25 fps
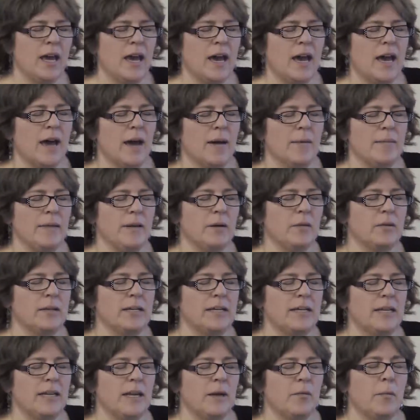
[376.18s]
It
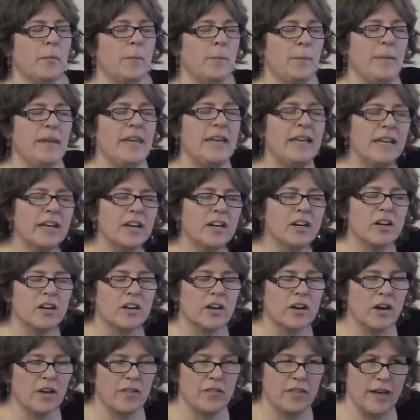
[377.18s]
would
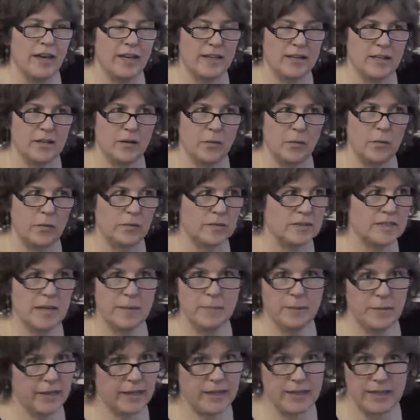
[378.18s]
appear that
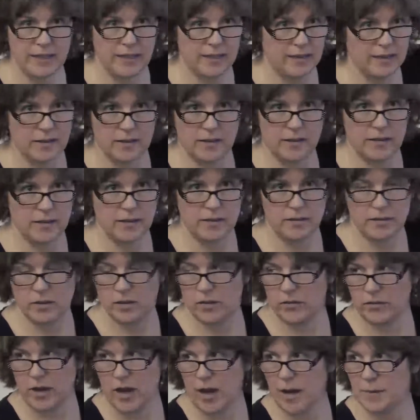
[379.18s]
somebody,
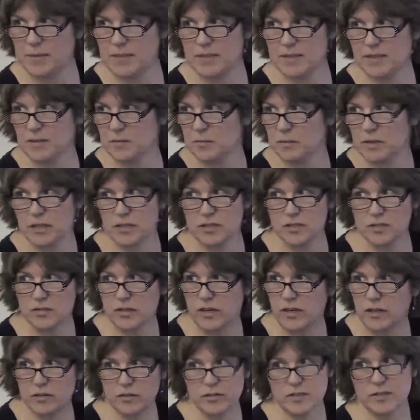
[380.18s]
the OPTIS
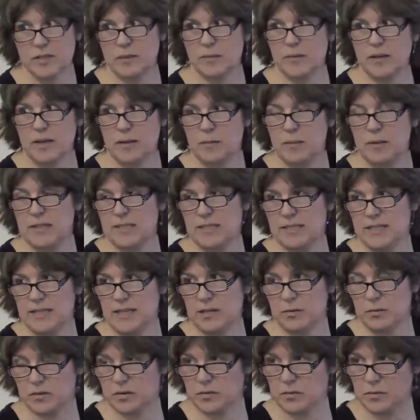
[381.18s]
administrator or somebody at
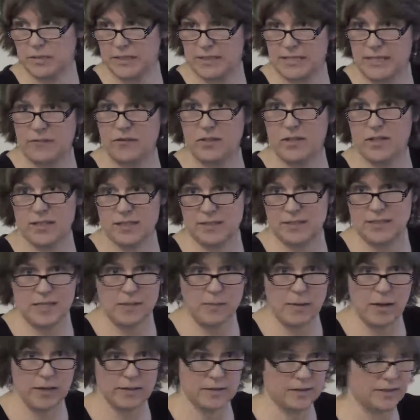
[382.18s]
PTD was receiving this
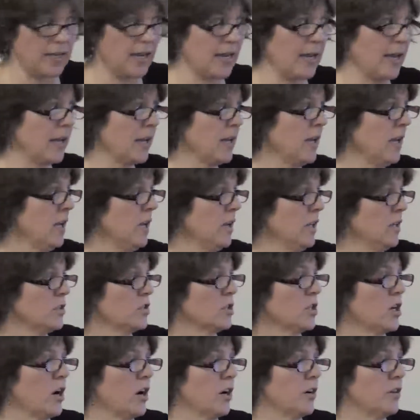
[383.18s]
email saying,
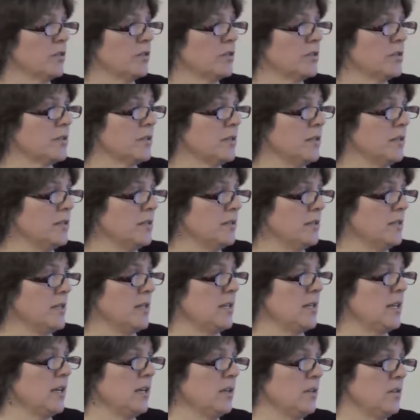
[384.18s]
Charles is
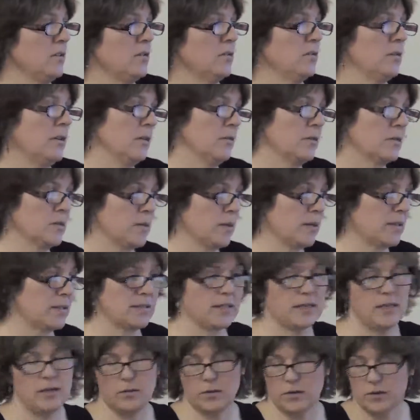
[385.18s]
seeking a new e-response
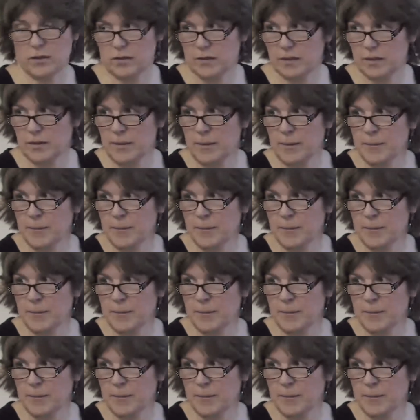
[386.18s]
keyword.